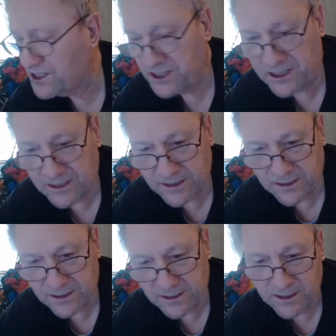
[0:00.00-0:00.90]
watching,
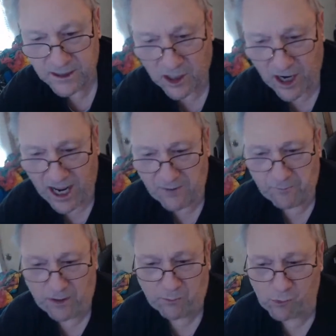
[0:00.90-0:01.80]
or
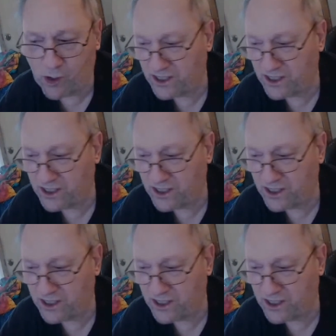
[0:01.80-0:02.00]
8 people